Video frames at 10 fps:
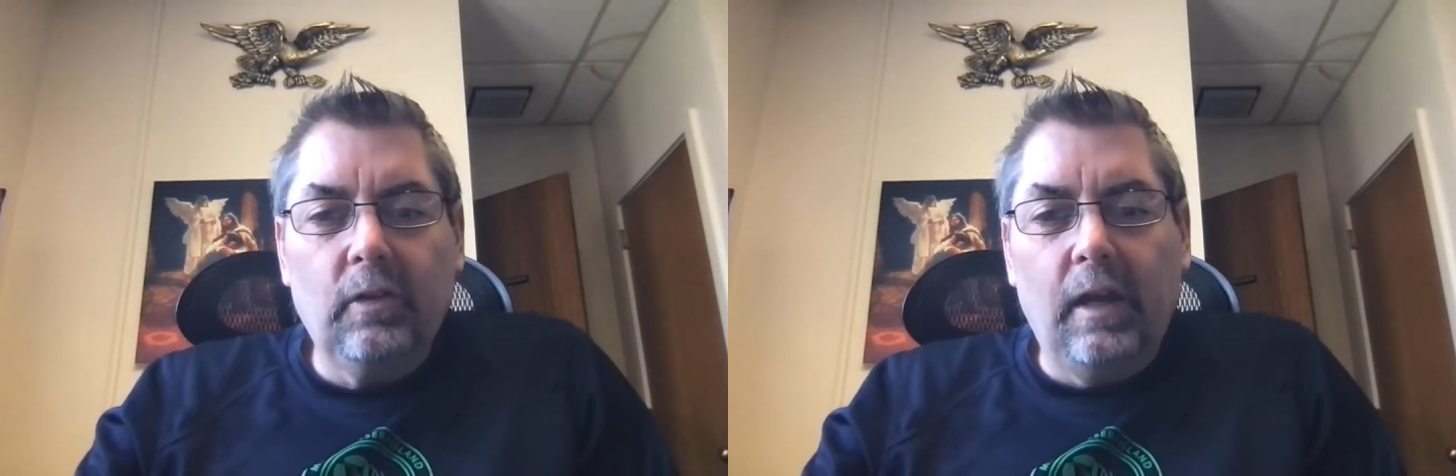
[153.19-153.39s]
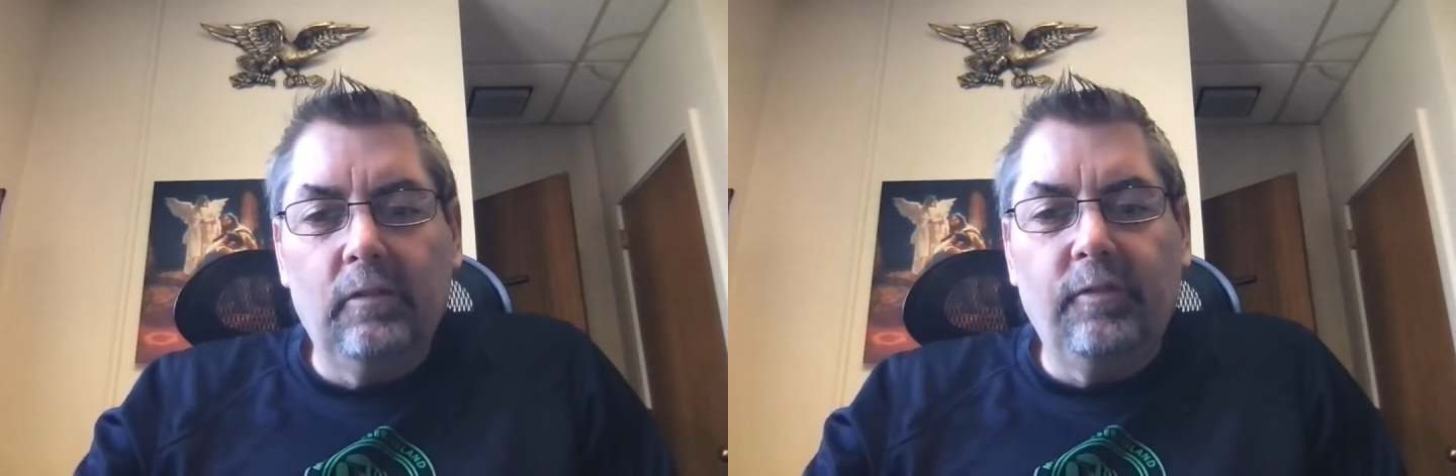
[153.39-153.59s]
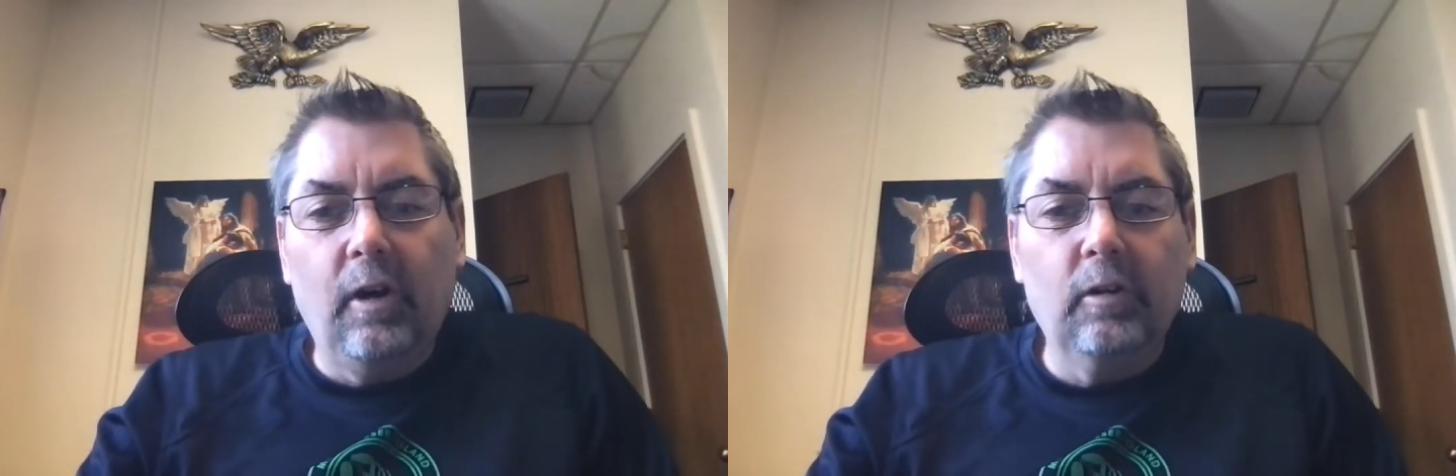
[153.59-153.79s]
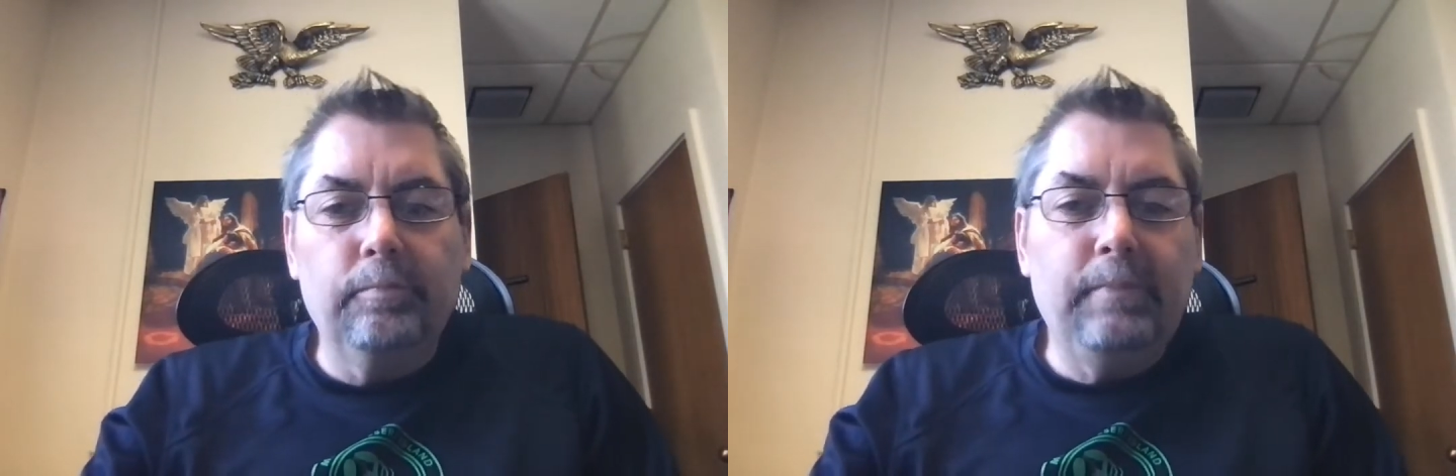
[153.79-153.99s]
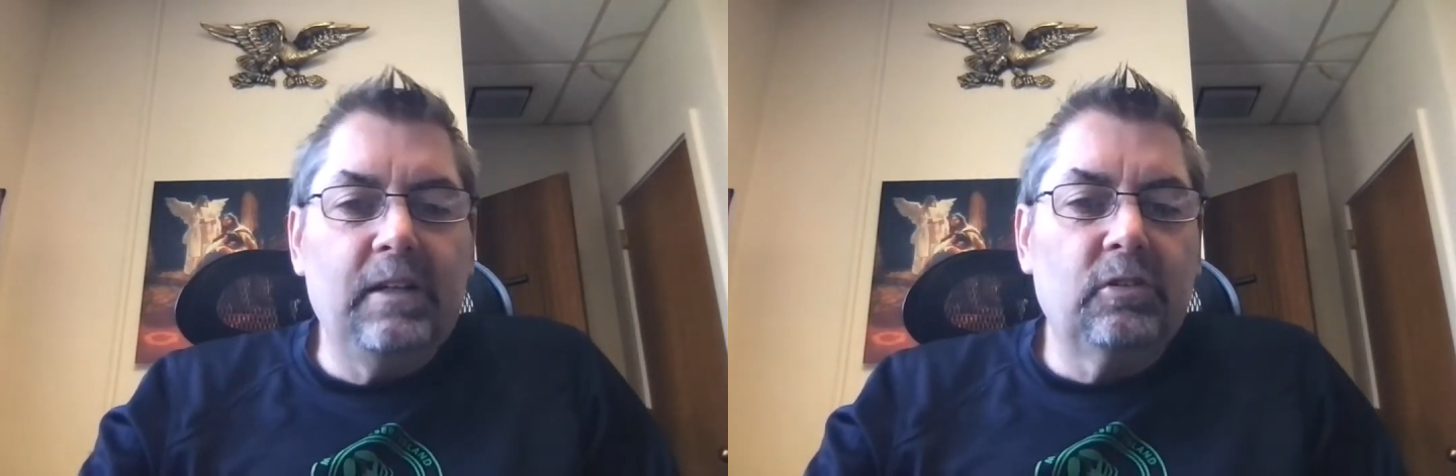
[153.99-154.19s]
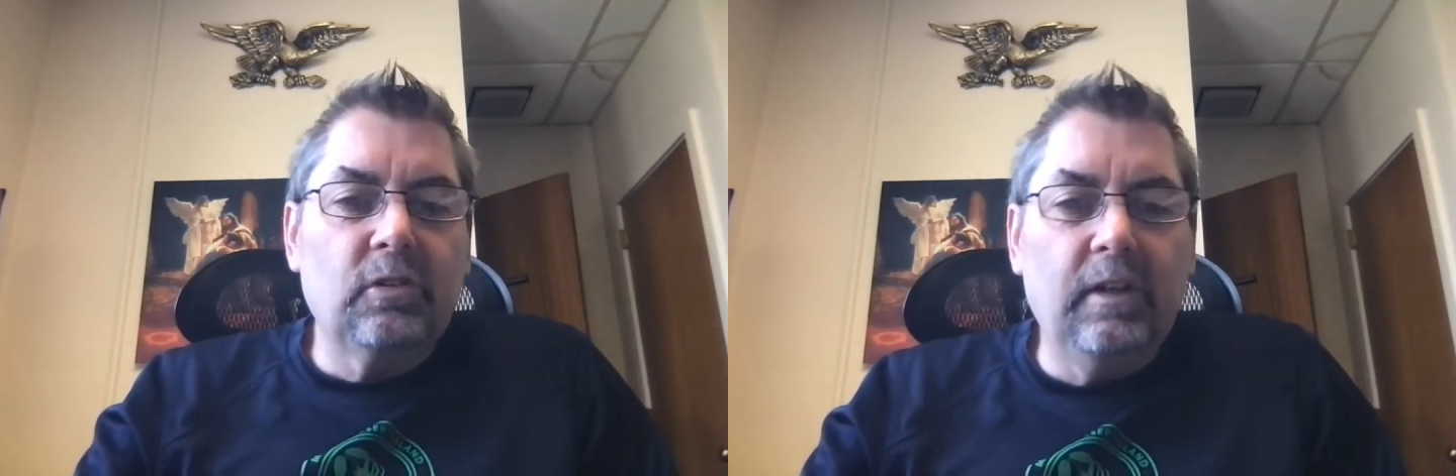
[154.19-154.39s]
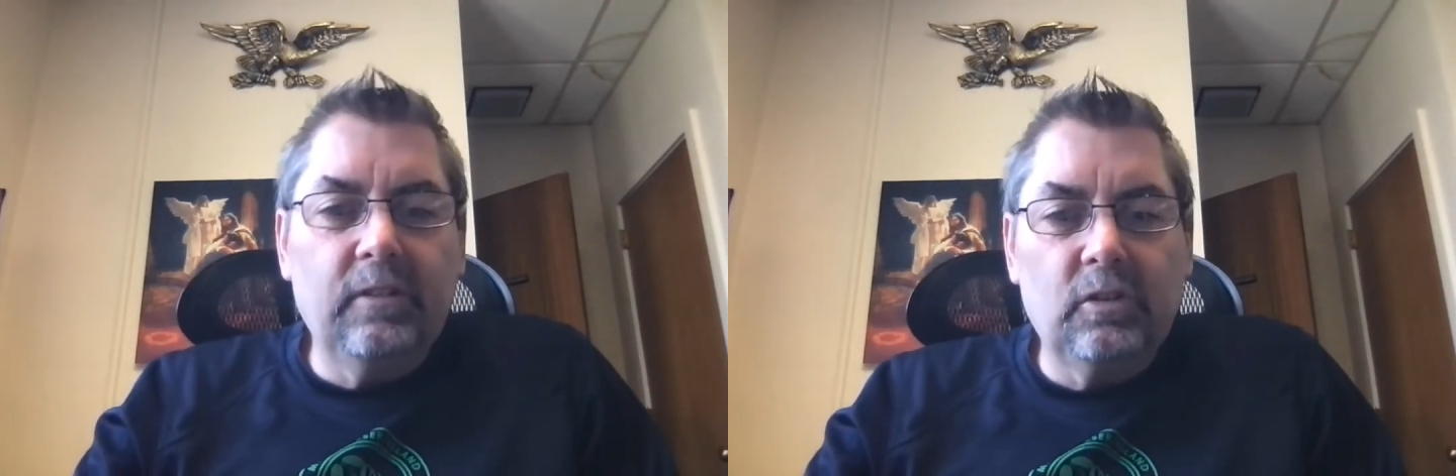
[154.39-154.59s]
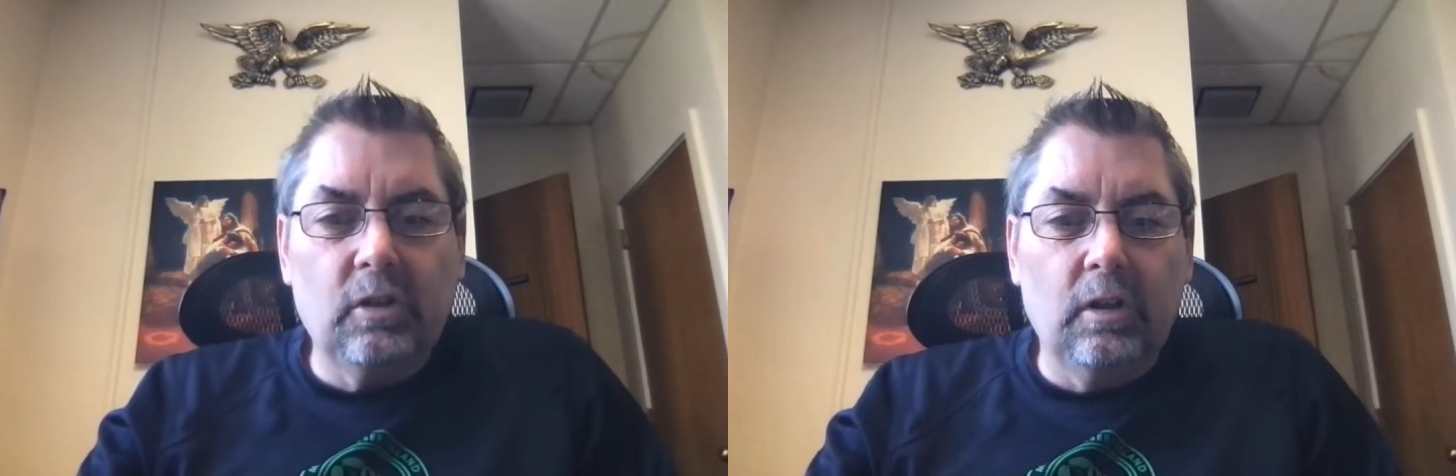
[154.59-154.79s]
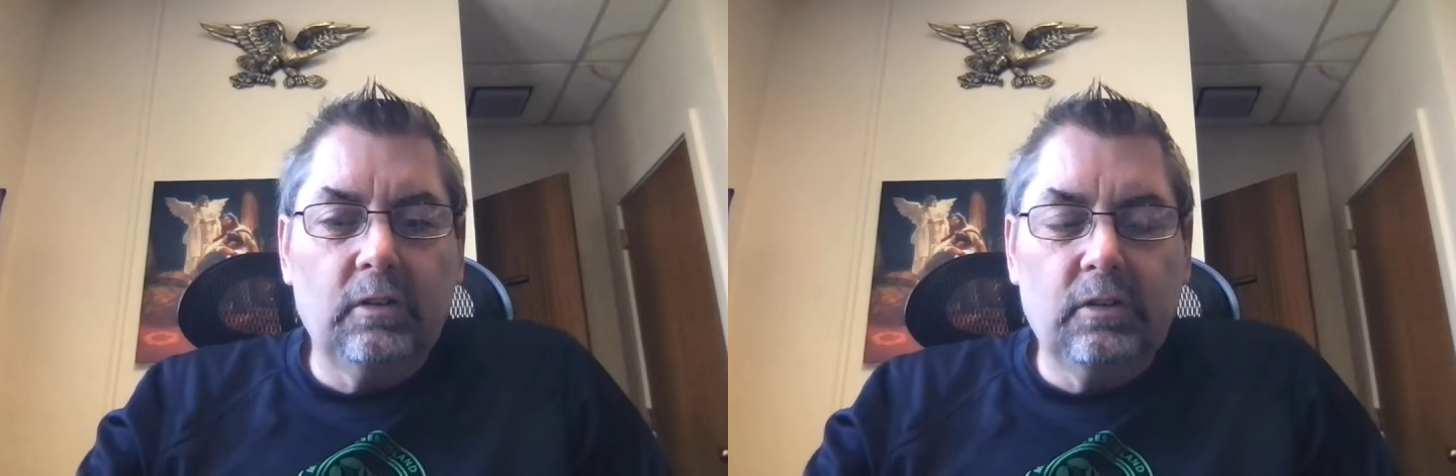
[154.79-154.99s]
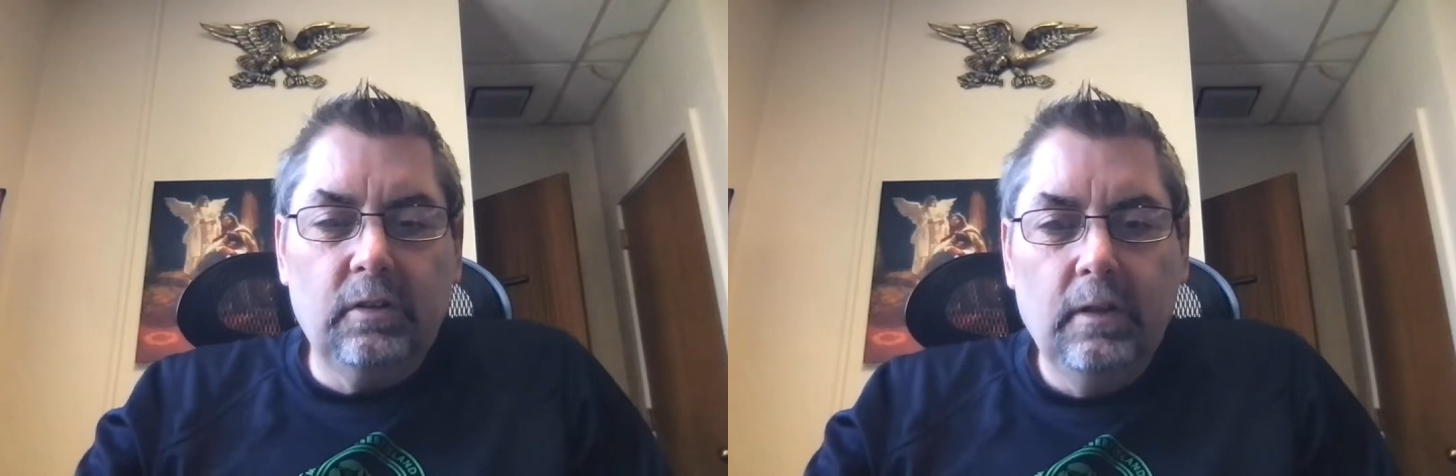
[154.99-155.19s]
as far as ministry in the
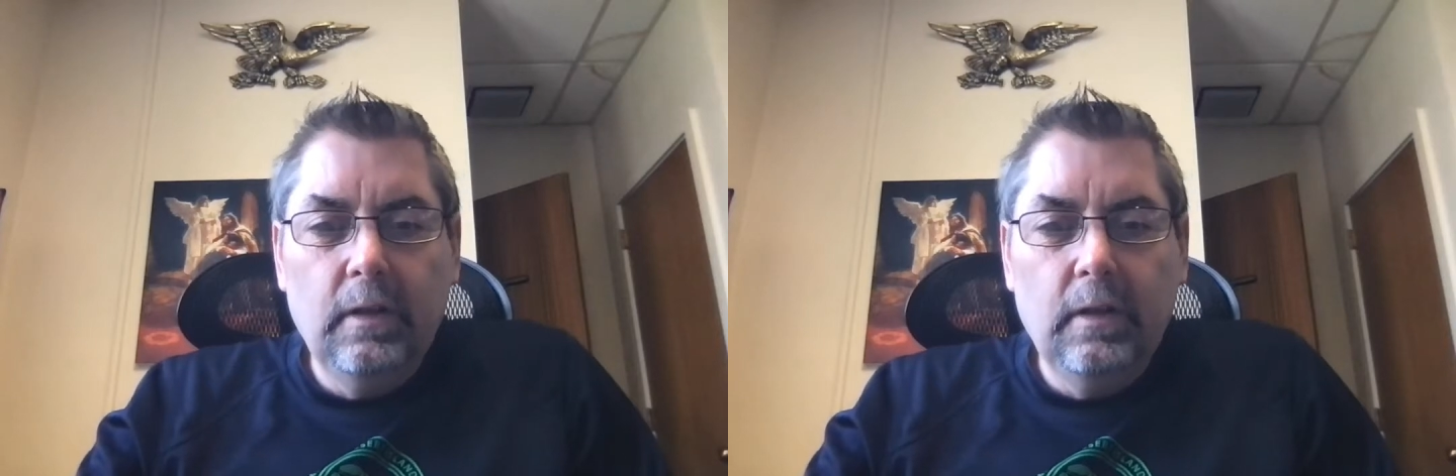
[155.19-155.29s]
church,